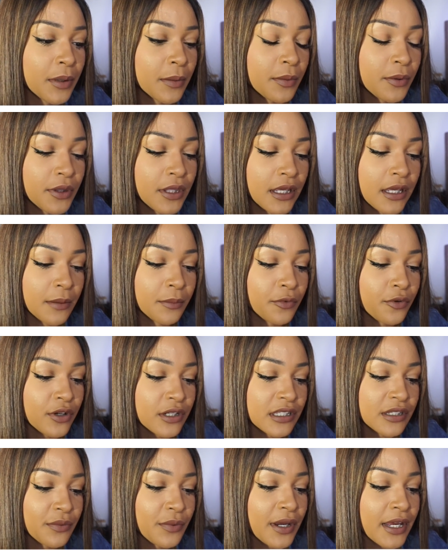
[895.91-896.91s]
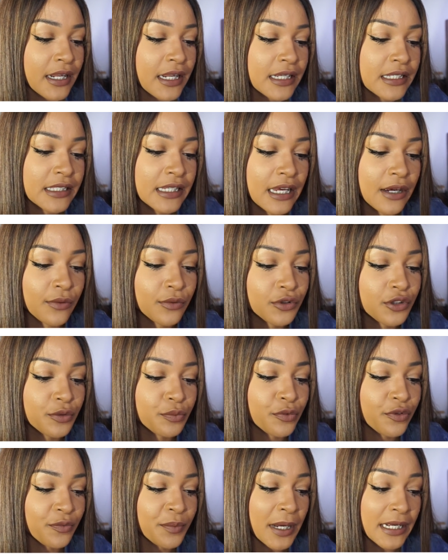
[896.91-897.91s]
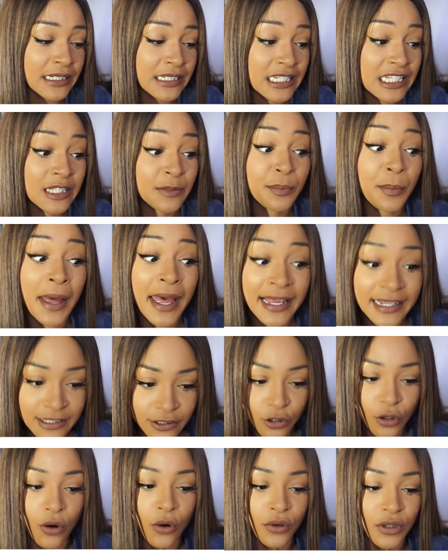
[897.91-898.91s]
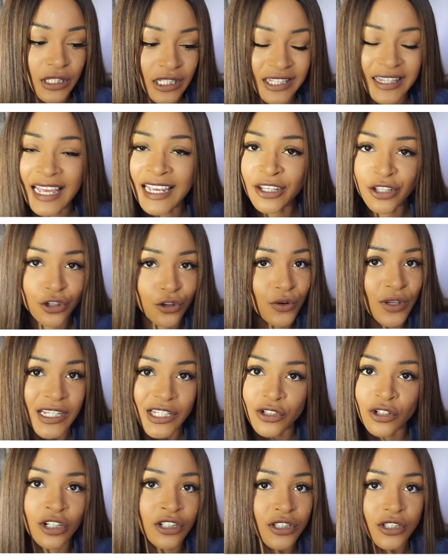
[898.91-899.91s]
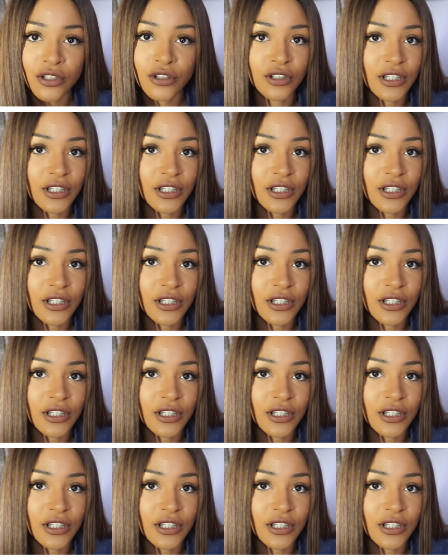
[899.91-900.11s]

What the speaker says: People think I'm crazy when I say I want to move back despite all the... Thank you. It's not...